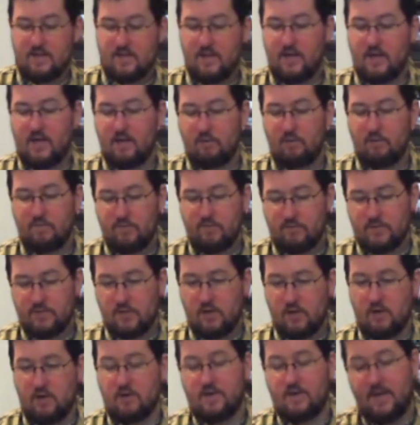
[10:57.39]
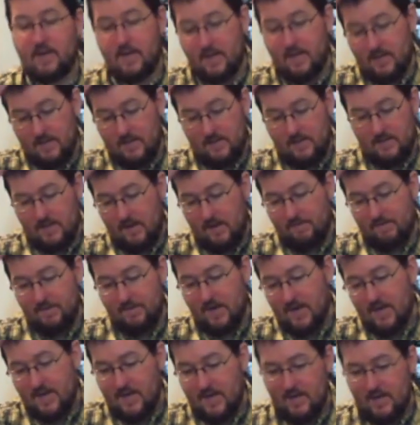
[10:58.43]
I reveal this card, and if
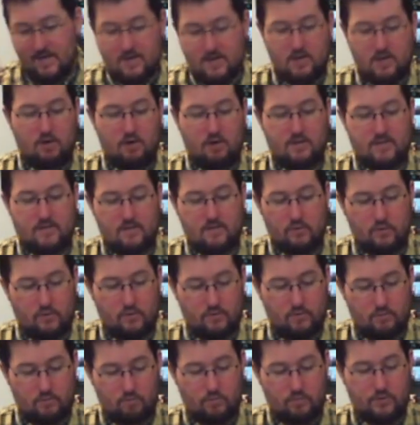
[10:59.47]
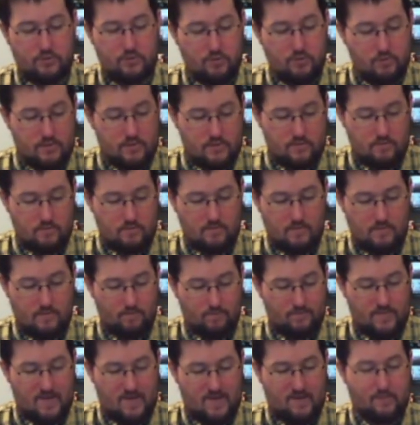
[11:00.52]
I had any cards that could reduce
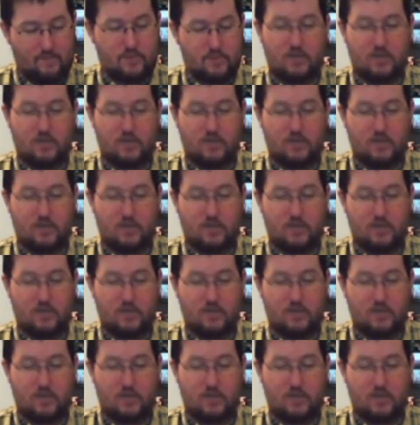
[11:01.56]
how much